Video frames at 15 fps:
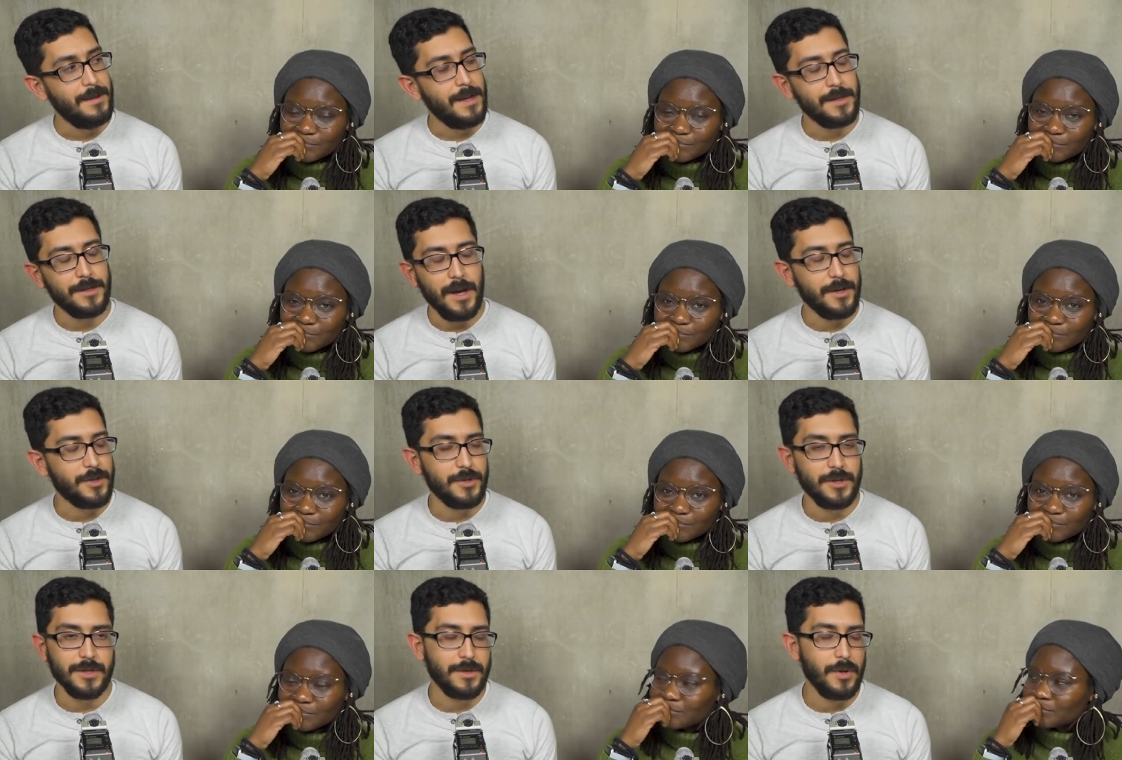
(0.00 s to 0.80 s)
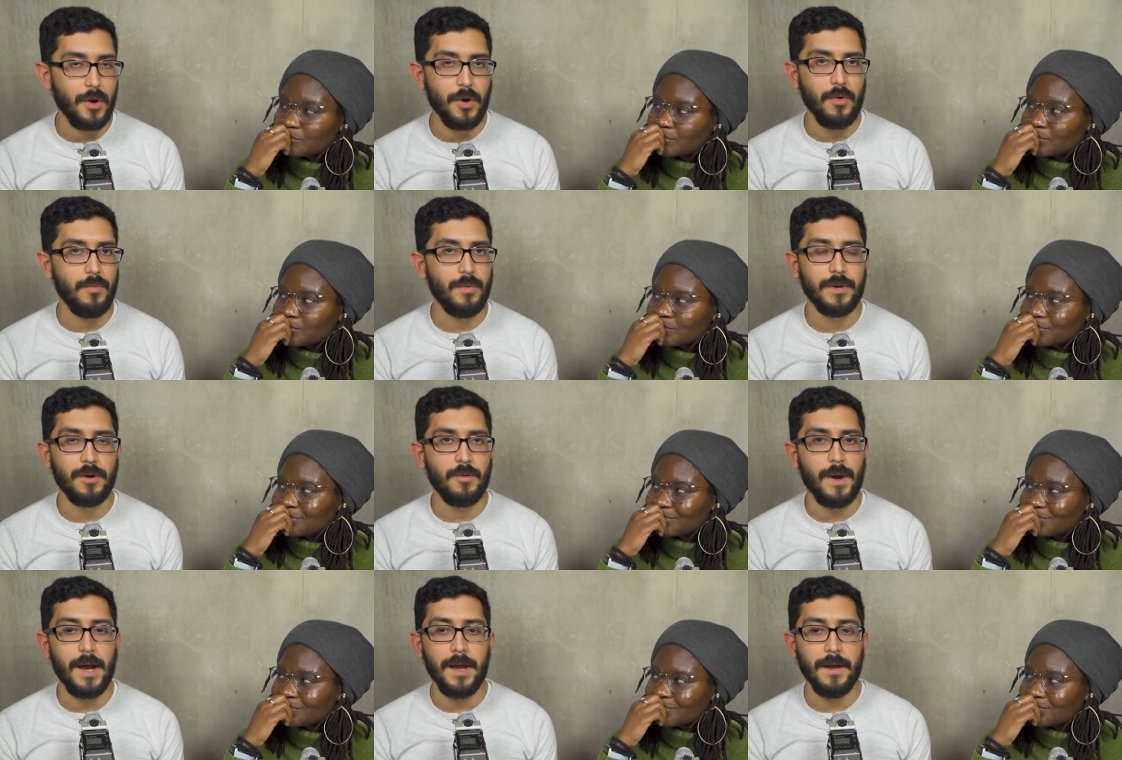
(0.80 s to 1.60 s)
Speaker 1: I, j I should just know when
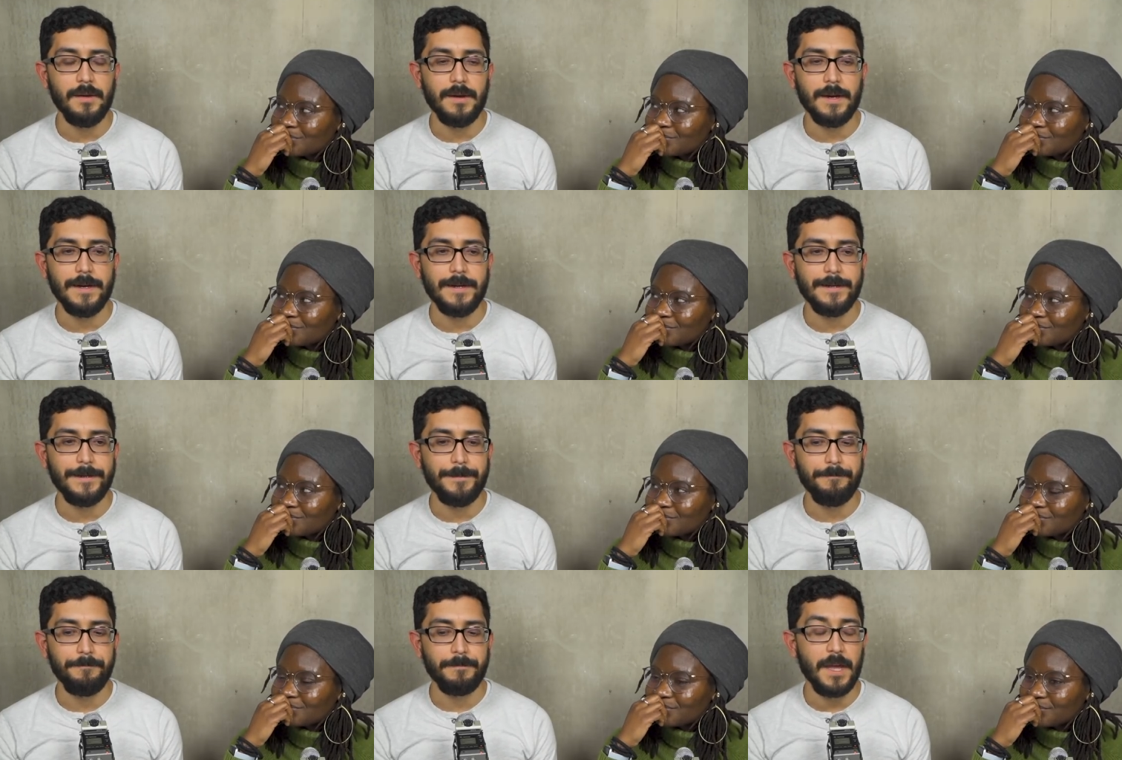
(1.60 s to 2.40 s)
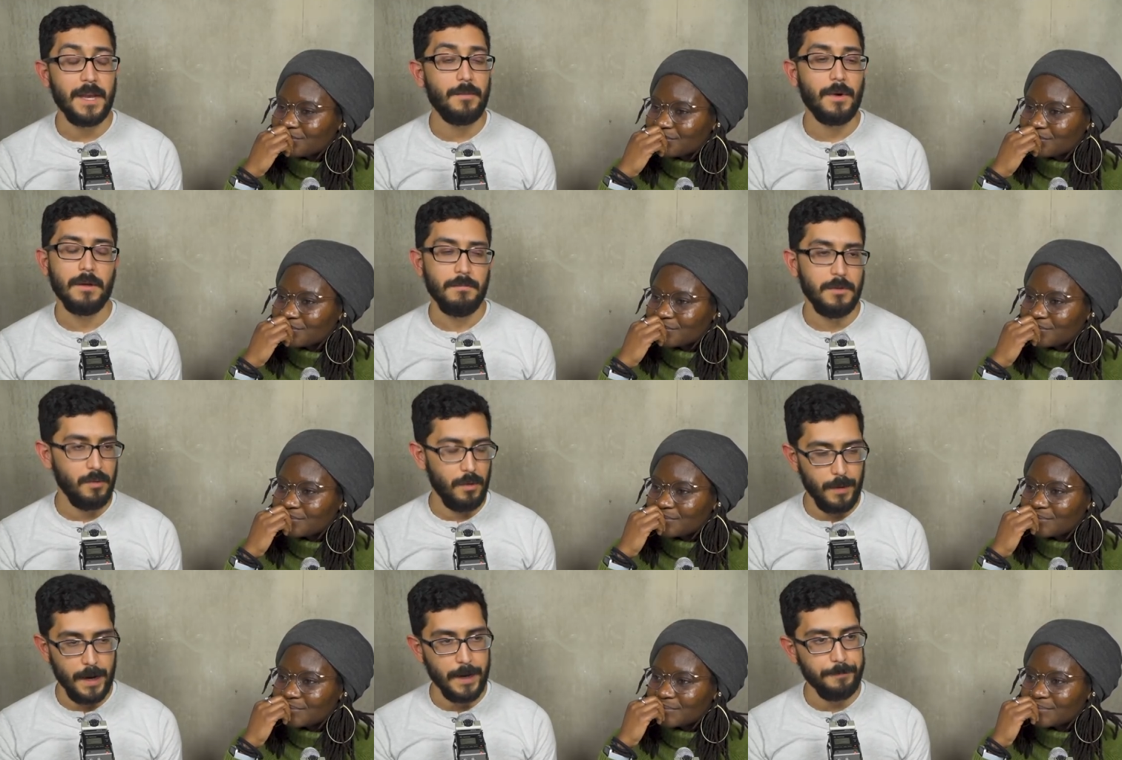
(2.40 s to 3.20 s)
you're right. Um, anyway, you
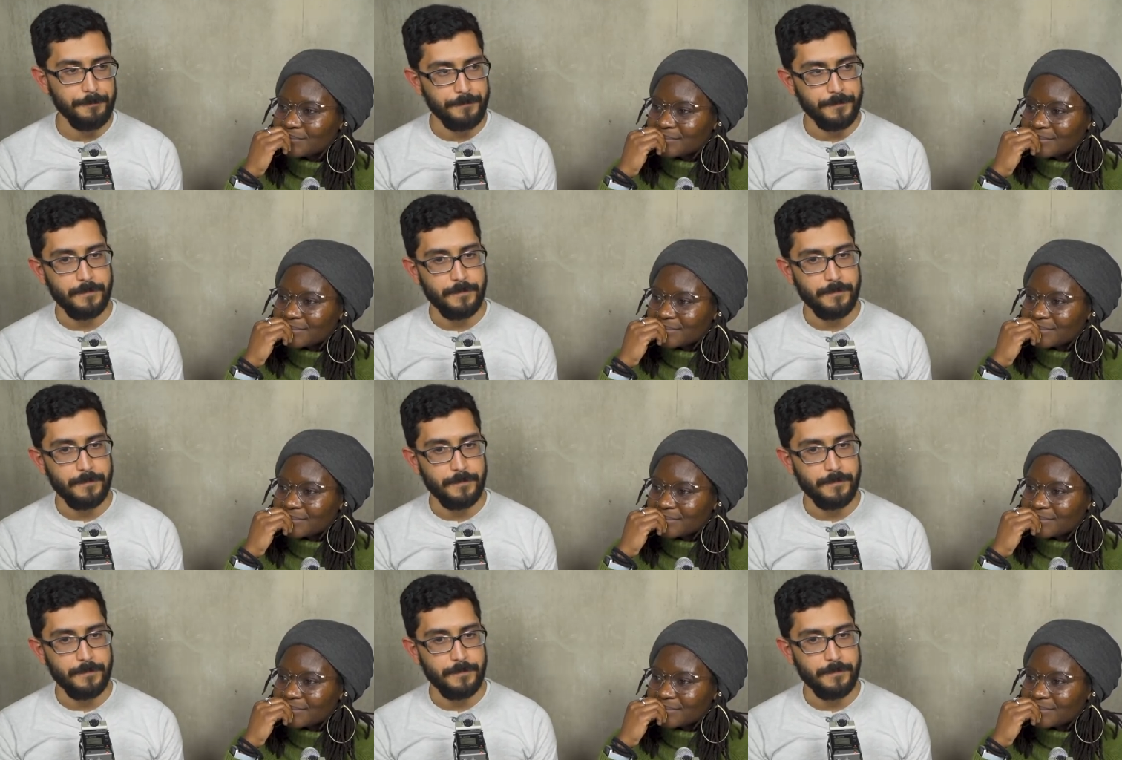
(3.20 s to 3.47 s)
were right.